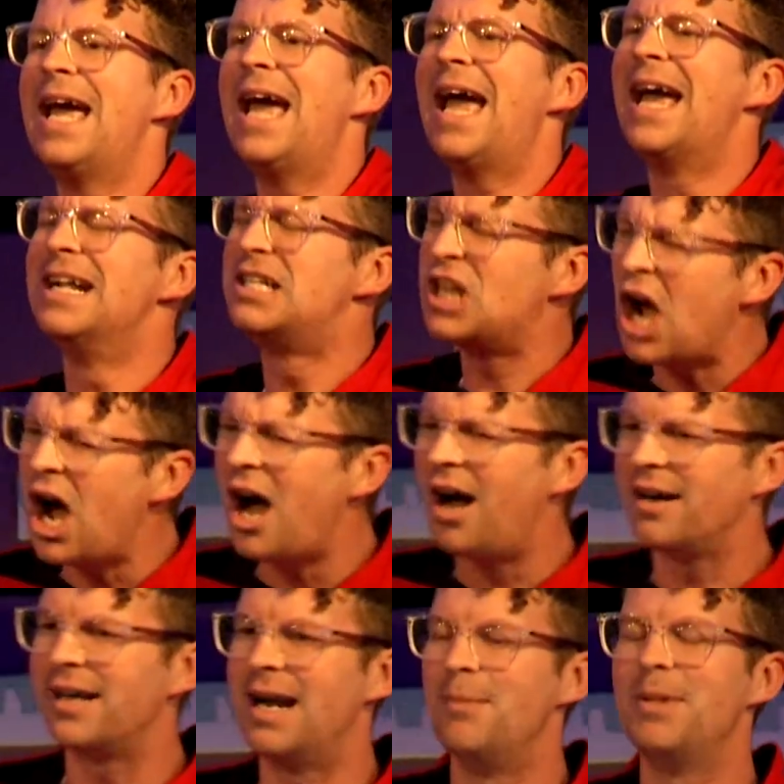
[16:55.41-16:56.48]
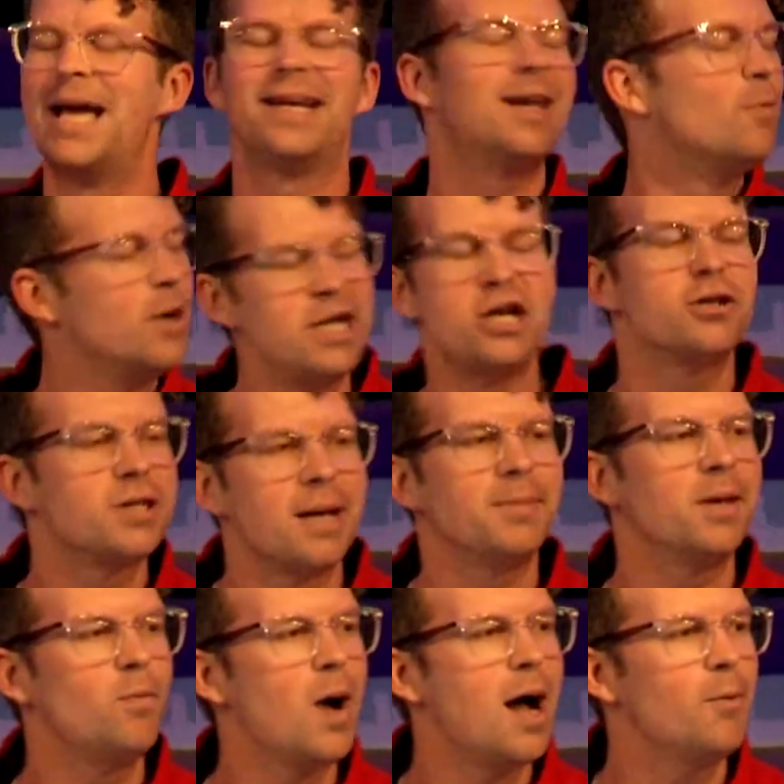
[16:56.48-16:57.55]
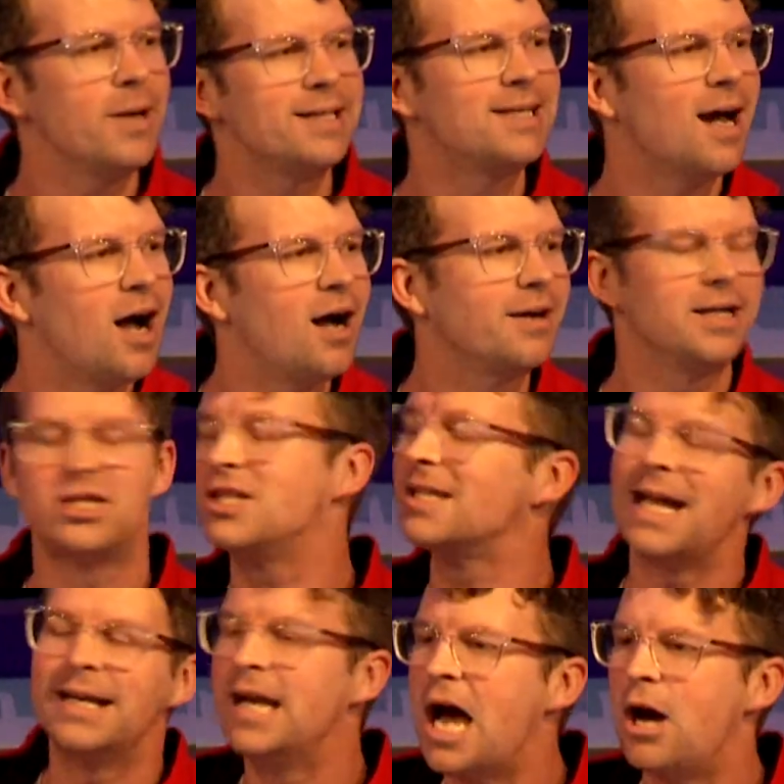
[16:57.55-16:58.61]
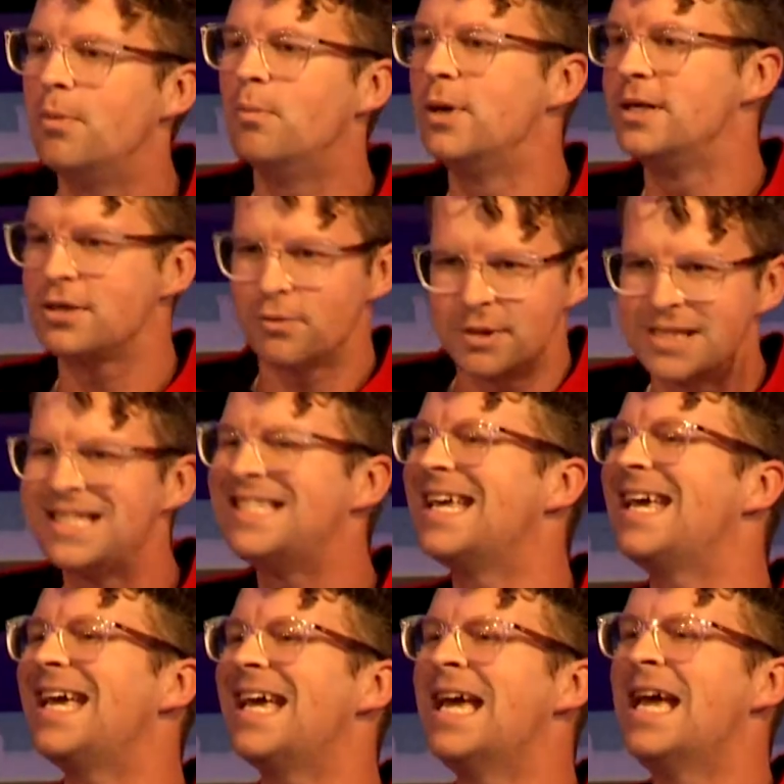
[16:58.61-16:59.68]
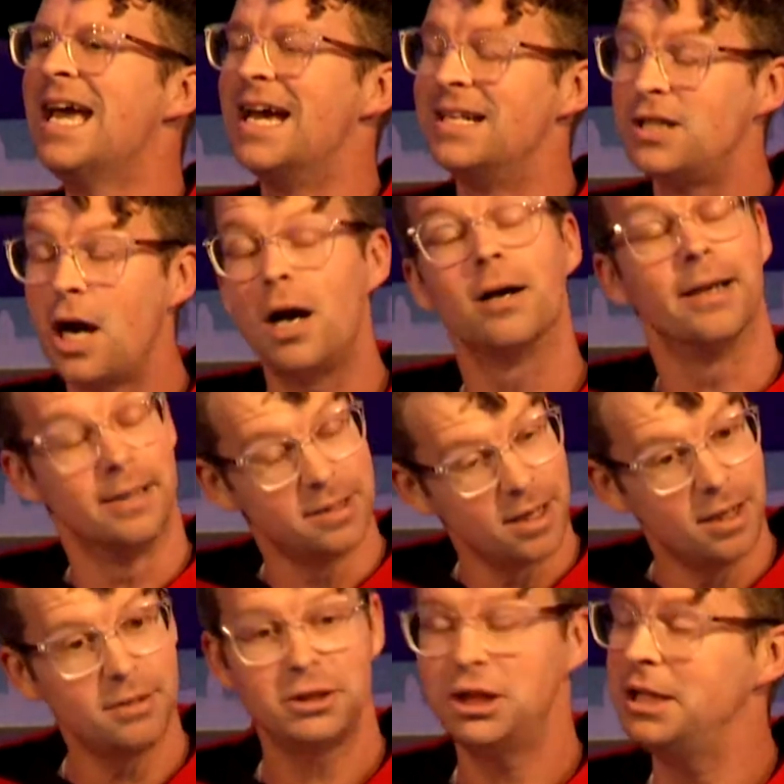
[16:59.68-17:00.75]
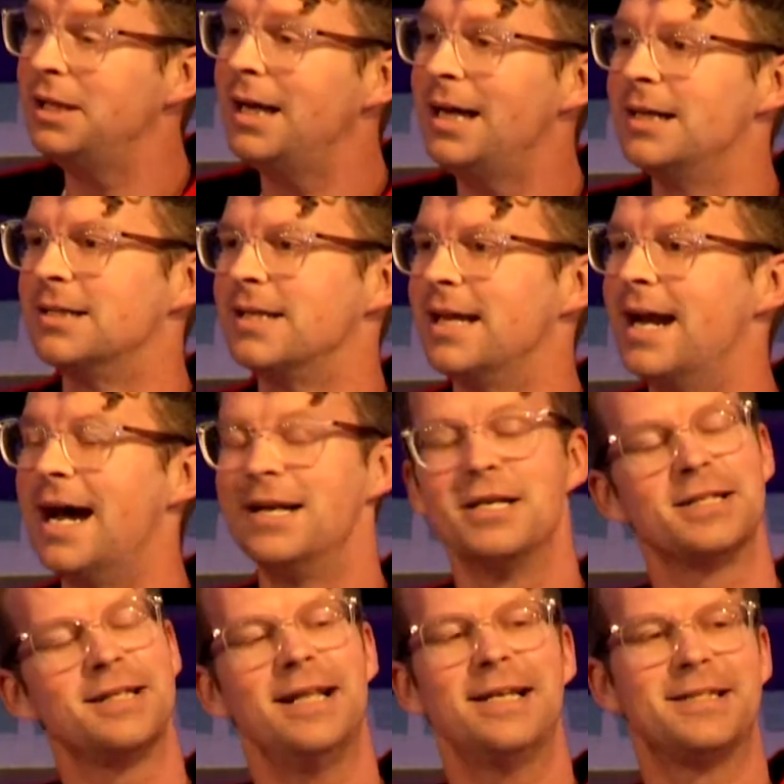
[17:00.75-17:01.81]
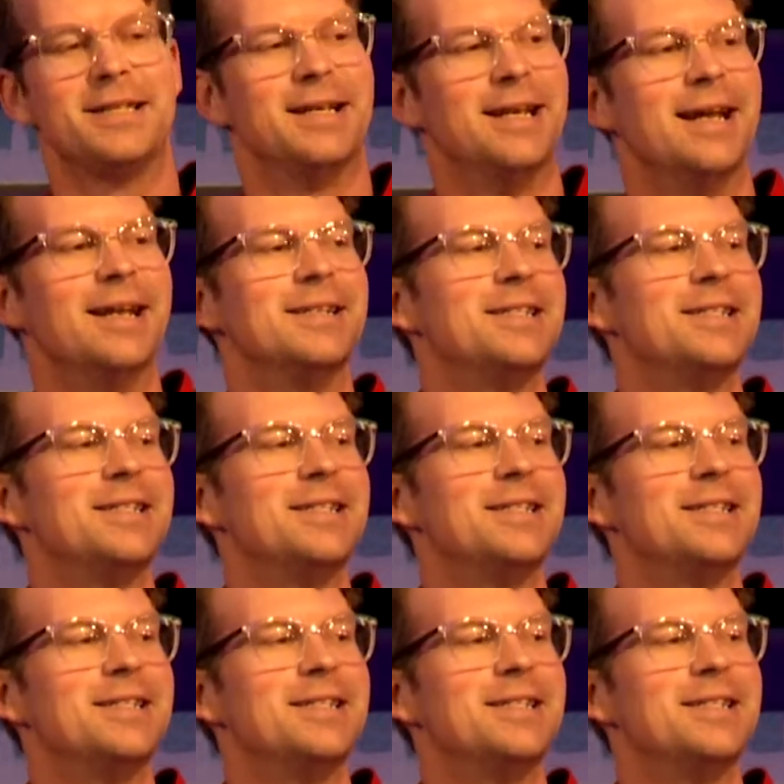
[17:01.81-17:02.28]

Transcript: and talk. And I'm like, can we do something while we talk? And she's like, no, we just want to sit and talk. And talk she does. And I just listen, and